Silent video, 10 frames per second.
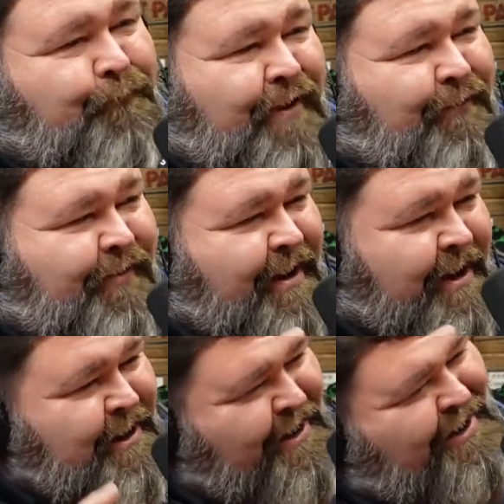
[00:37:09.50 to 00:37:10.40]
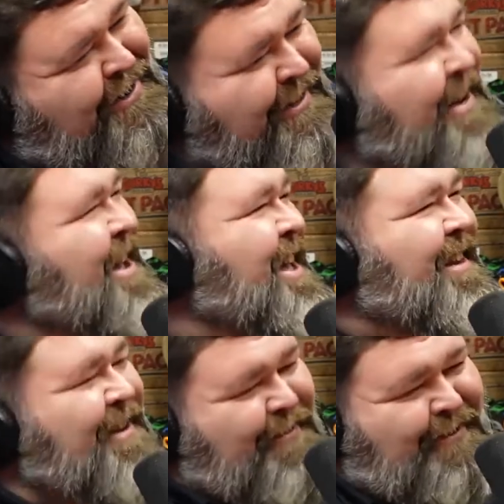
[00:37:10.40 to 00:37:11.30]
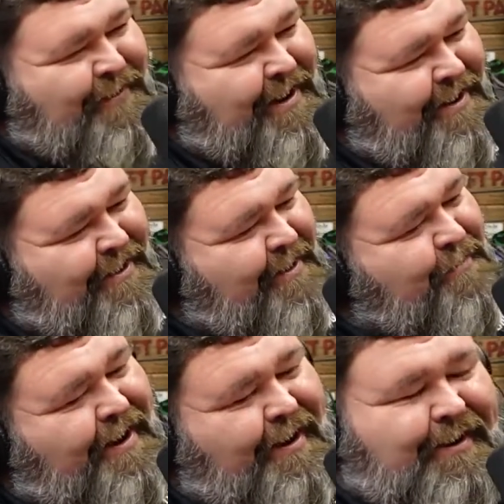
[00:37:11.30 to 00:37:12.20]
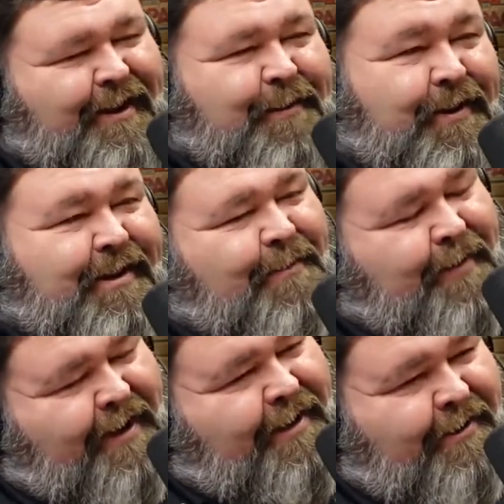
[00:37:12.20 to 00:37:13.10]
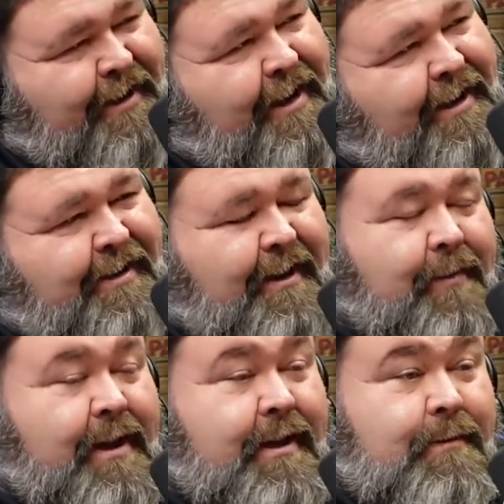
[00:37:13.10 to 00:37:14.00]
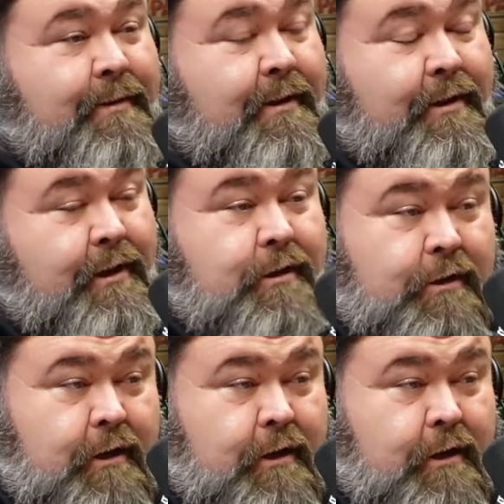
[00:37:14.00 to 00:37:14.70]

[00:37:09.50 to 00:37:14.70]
15 years. So what are we doing? And we stand back and look at it, and it's like, man, it seems like it's yesterday.